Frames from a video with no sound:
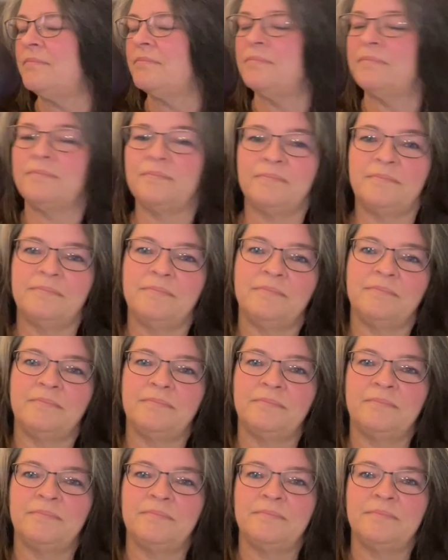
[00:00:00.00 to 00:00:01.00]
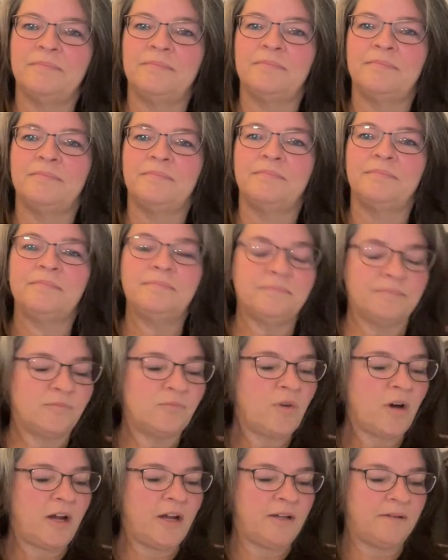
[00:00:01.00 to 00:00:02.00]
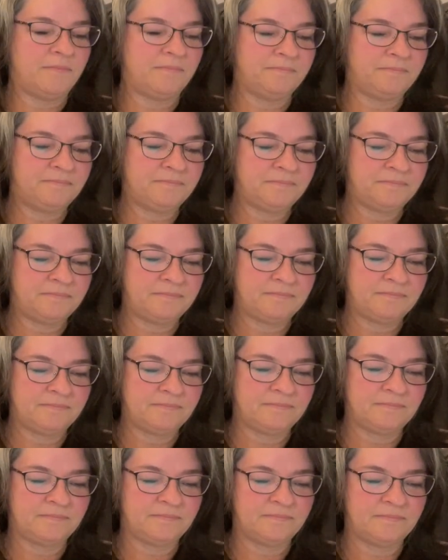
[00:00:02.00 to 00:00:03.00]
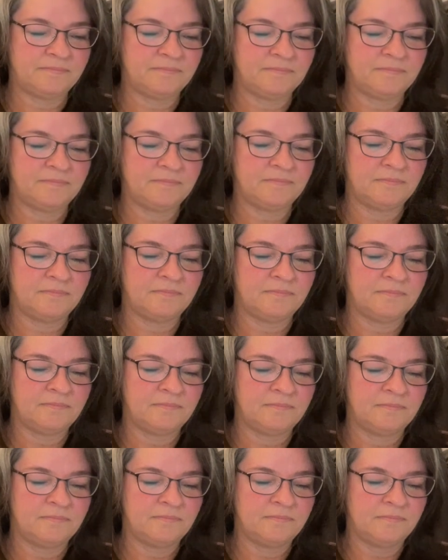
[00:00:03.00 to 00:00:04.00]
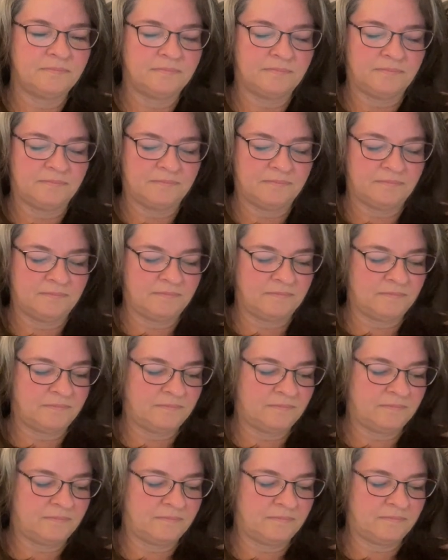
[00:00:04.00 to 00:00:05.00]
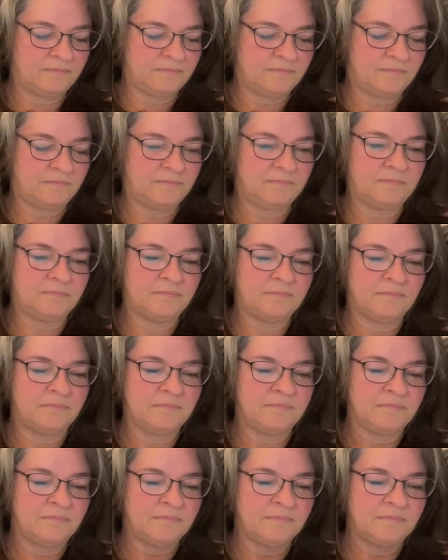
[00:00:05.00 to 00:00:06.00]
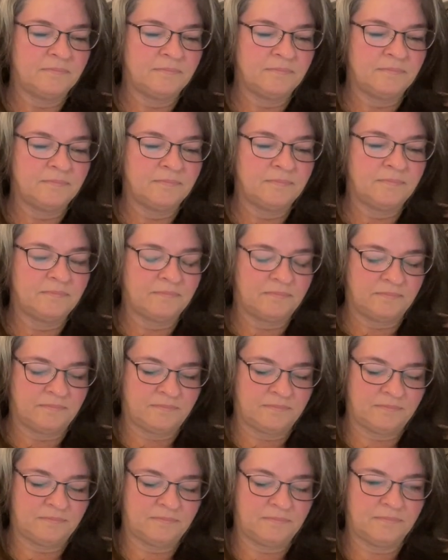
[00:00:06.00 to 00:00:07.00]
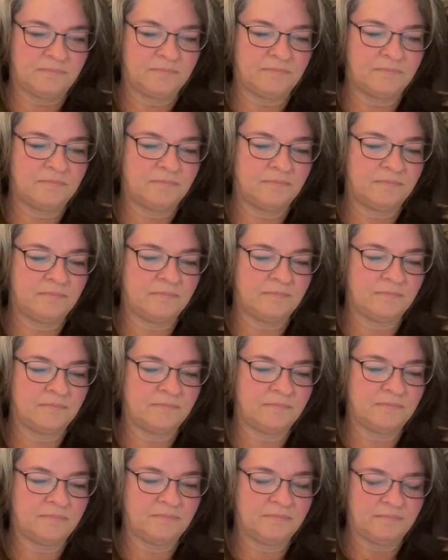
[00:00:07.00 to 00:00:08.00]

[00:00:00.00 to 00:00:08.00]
(not speaking)